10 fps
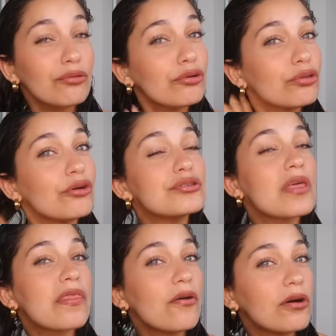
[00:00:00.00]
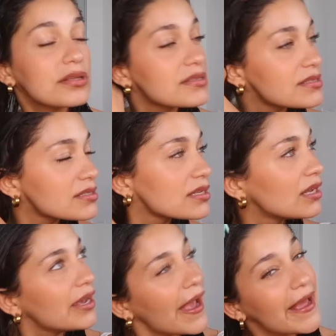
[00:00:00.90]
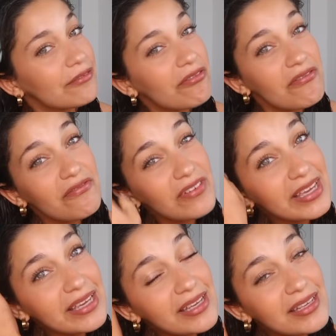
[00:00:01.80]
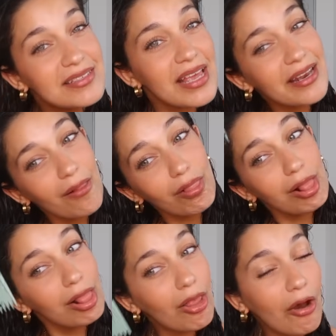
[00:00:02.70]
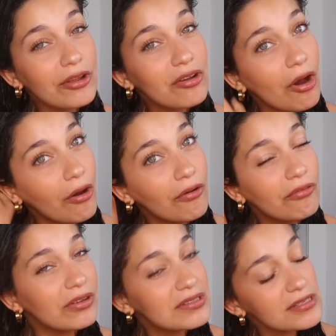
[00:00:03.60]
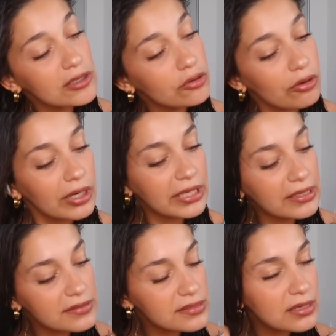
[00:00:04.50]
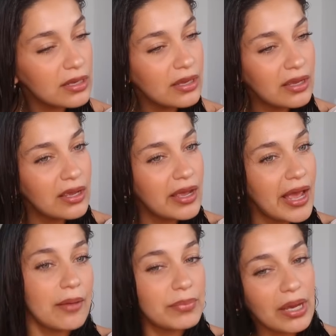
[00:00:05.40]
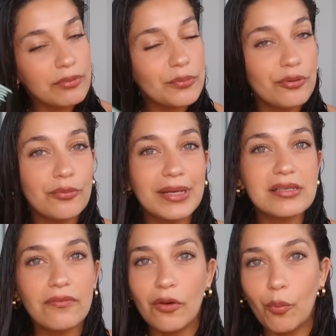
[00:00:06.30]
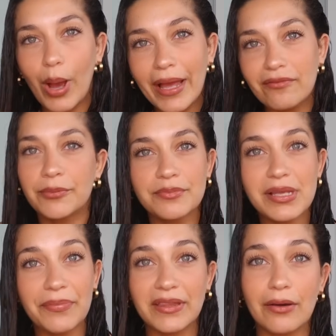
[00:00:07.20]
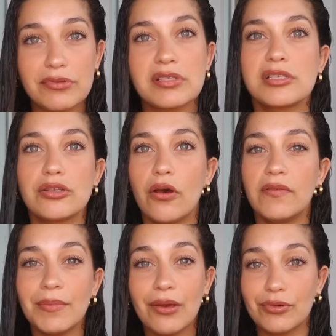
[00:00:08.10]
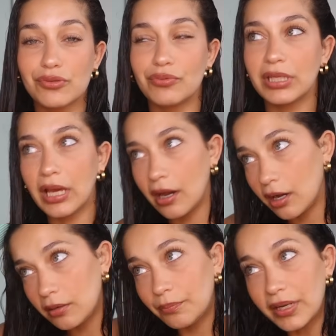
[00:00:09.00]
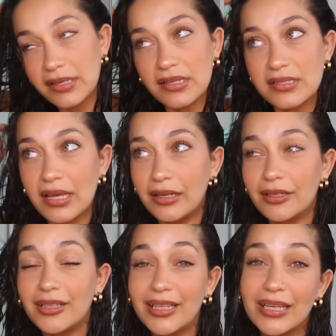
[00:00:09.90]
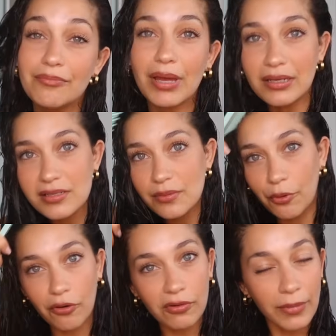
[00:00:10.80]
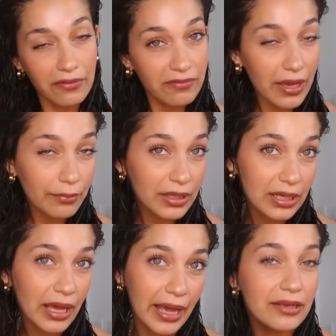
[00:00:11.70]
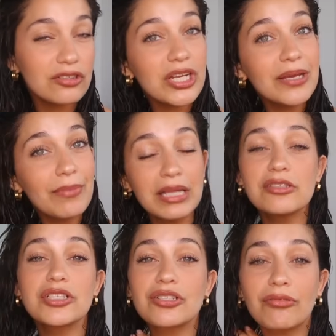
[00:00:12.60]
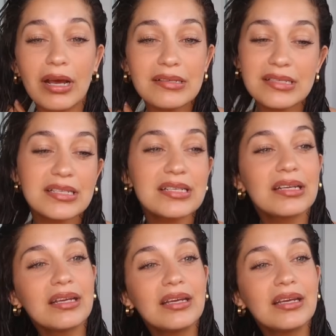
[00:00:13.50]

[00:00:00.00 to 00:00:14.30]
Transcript: through those thoughts and fears and a lot of insecurities and be able to pull myself away from something that wasn't serving me was really hard. But as I said, immense support from my family and immense trust,